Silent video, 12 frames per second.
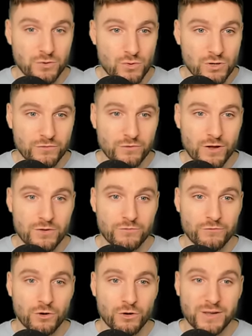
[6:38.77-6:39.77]
order flow,
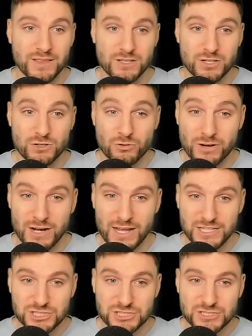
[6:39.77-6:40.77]
following the
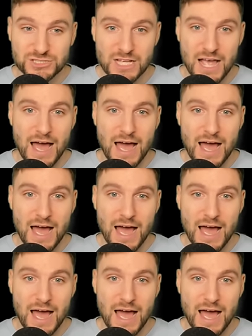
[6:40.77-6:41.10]
correlations,